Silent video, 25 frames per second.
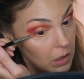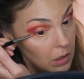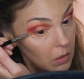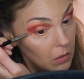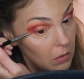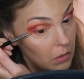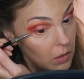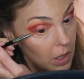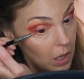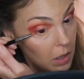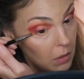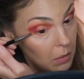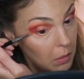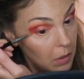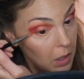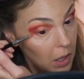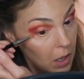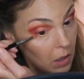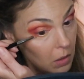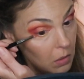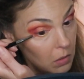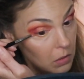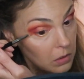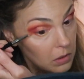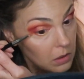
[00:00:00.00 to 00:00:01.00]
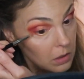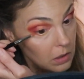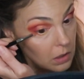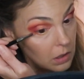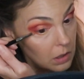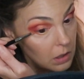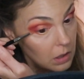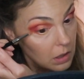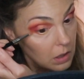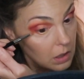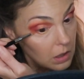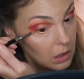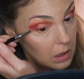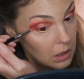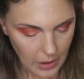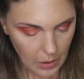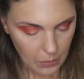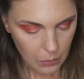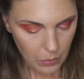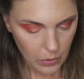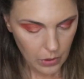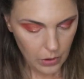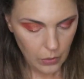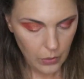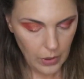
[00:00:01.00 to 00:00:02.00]
Go that route.
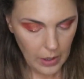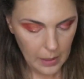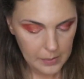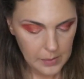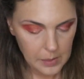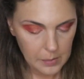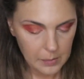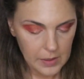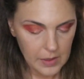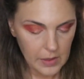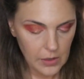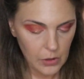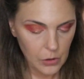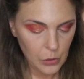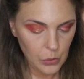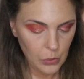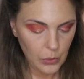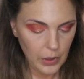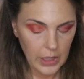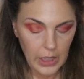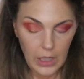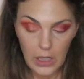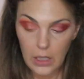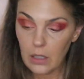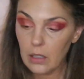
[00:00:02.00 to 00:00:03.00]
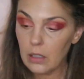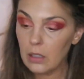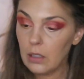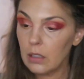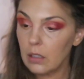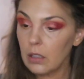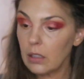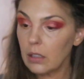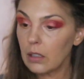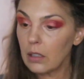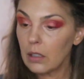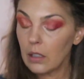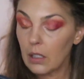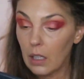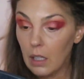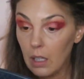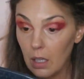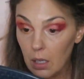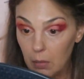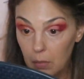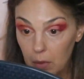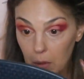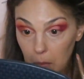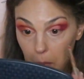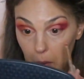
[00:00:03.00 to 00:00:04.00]
We're going to grab some Citrine,
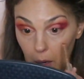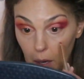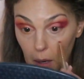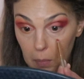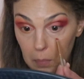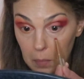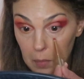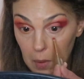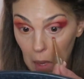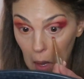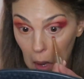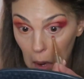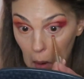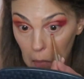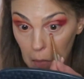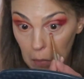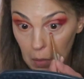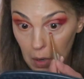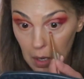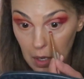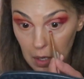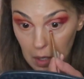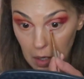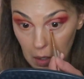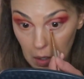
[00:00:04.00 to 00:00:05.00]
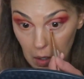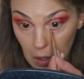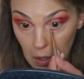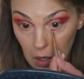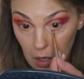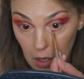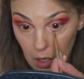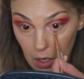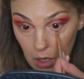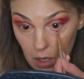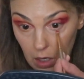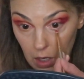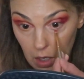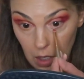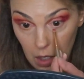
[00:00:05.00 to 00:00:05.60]
and I'm going to pop that right here.